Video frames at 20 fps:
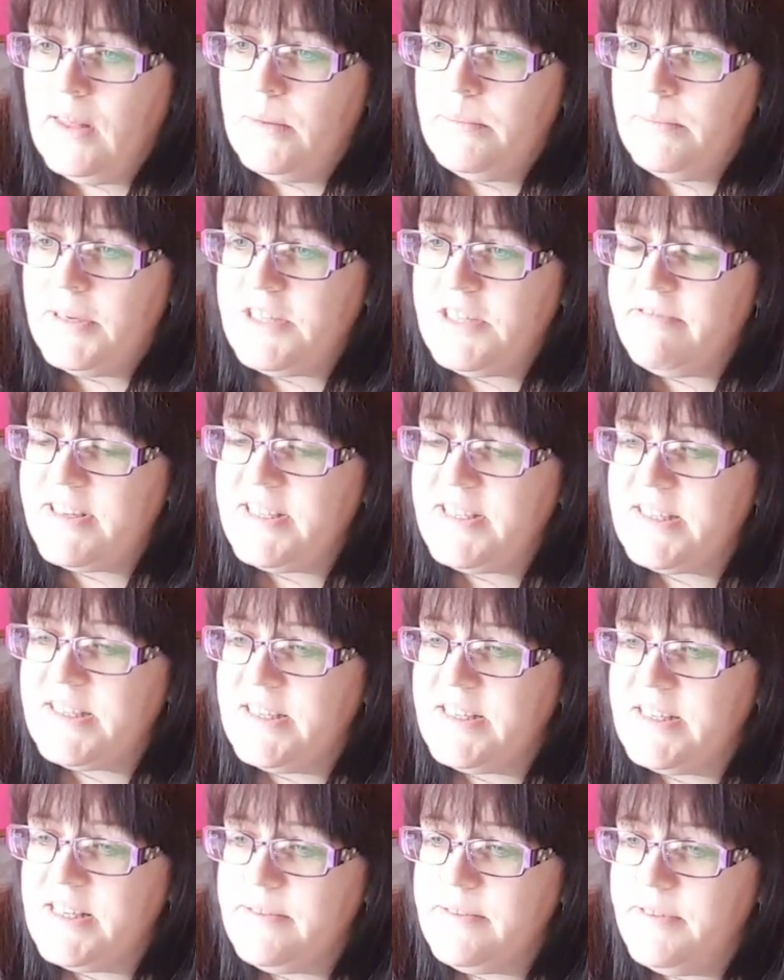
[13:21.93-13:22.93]
Peter A says,
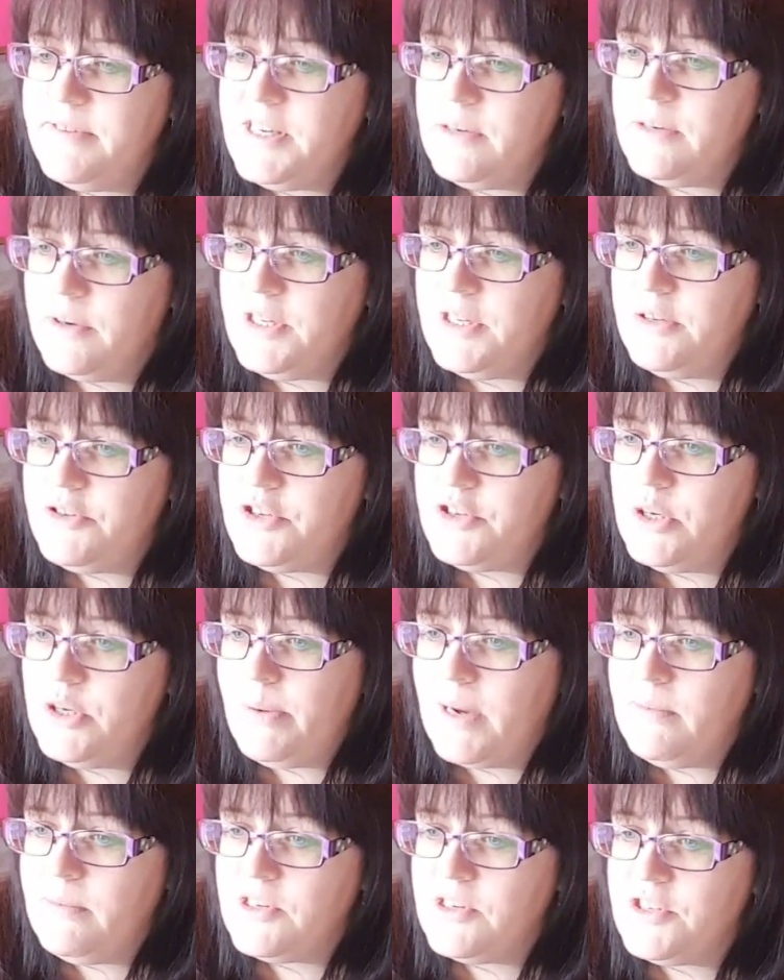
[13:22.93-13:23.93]
I did a video on YouTube
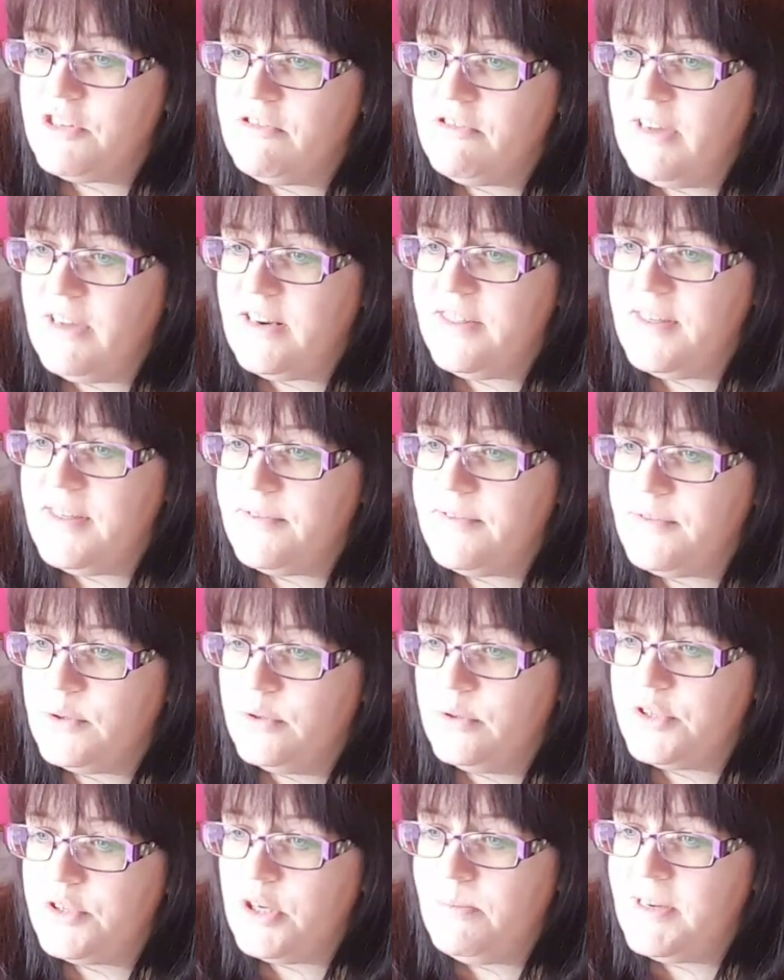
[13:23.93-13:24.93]
how much the Grand Theft
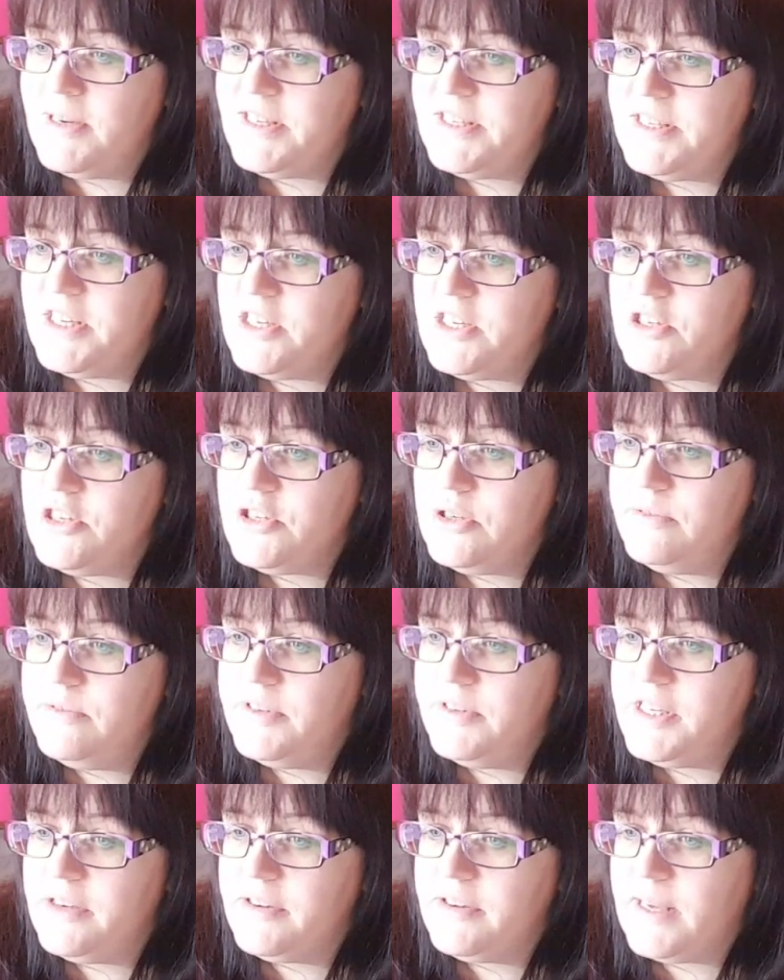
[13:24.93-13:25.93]
Auto PlayStation 2
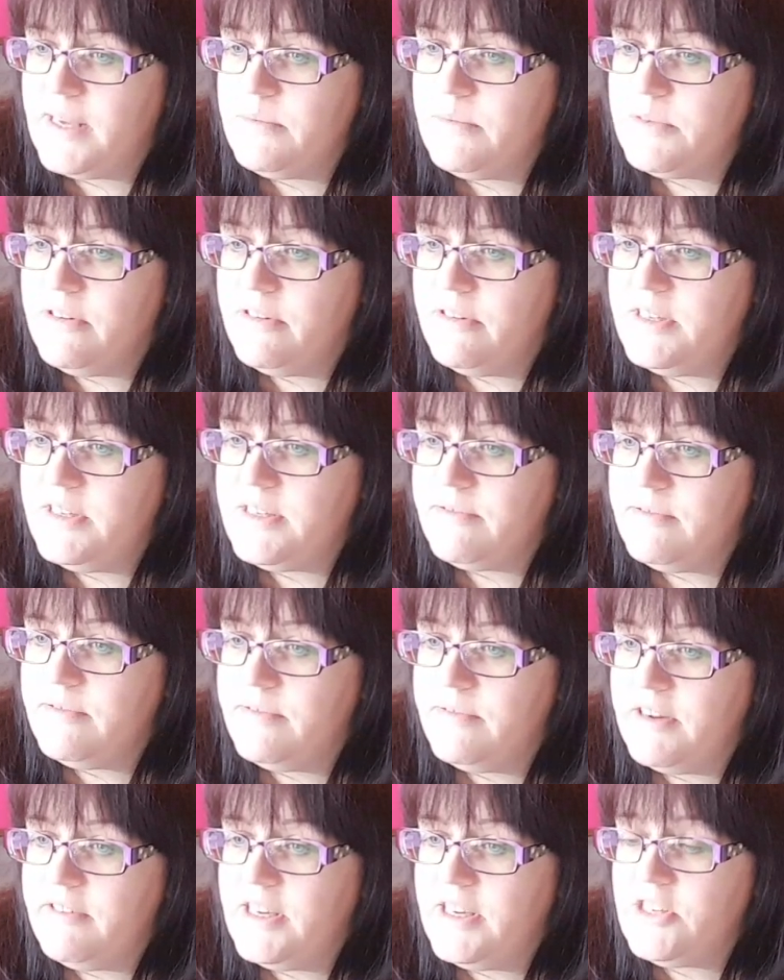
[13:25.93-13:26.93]
video games are in different
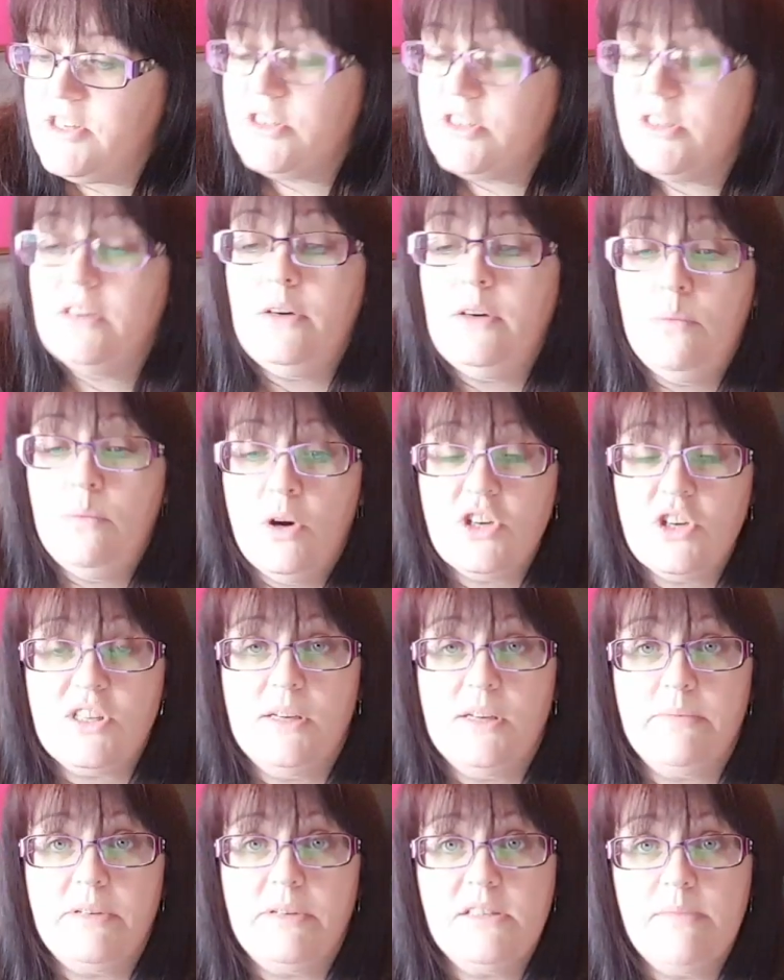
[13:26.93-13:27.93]
variations. I've got to watch
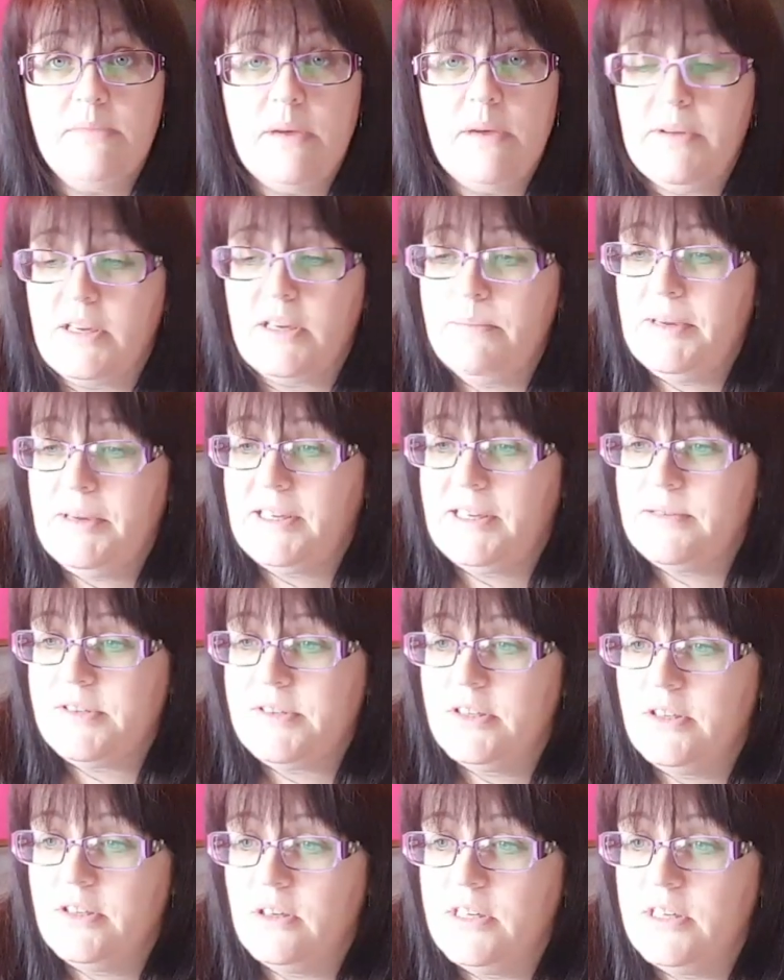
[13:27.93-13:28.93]
that, Peter. Maybe I can pick up
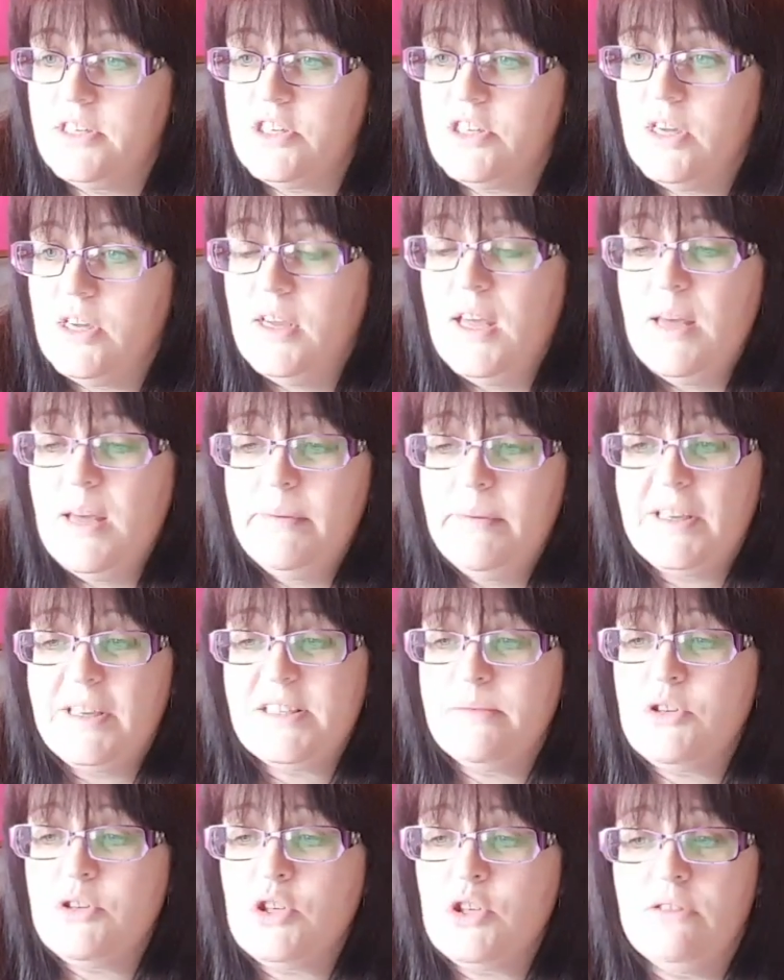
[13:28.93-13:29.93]
some knowledge, because
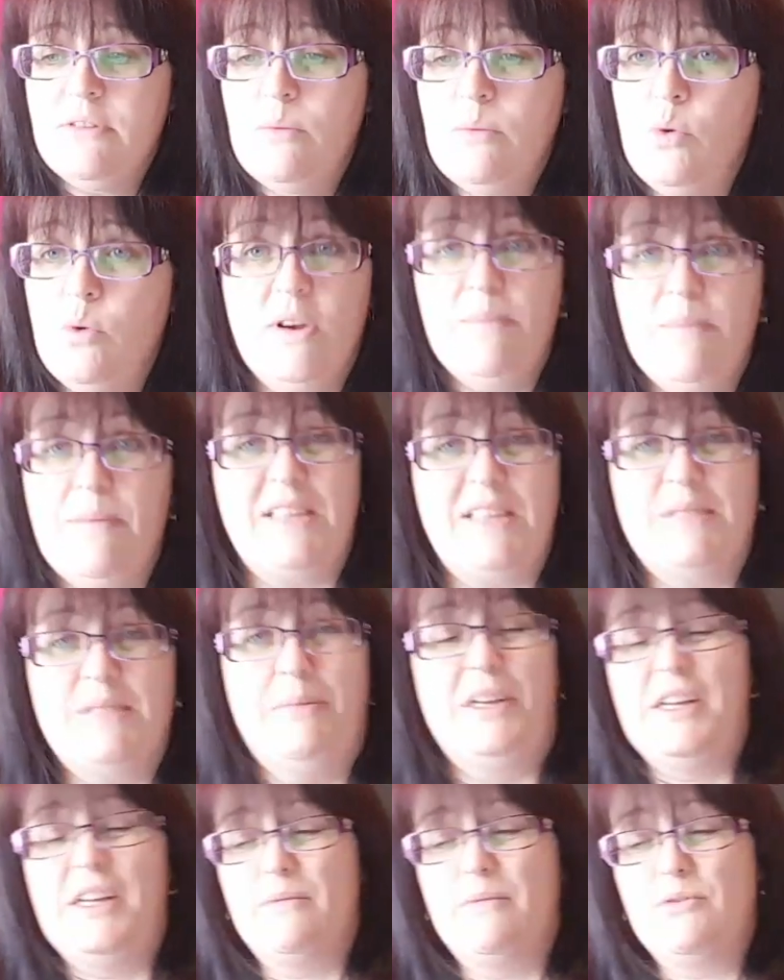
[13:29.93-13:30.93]
I'm sure I'm walking past
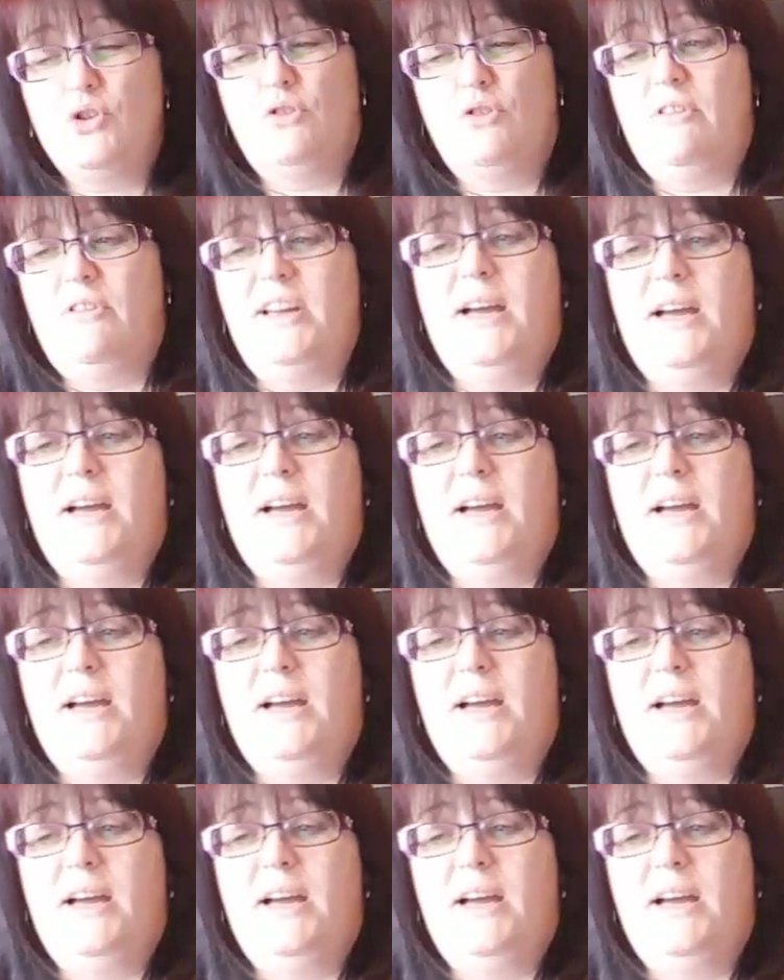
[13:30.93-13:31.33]
money. I'm sure I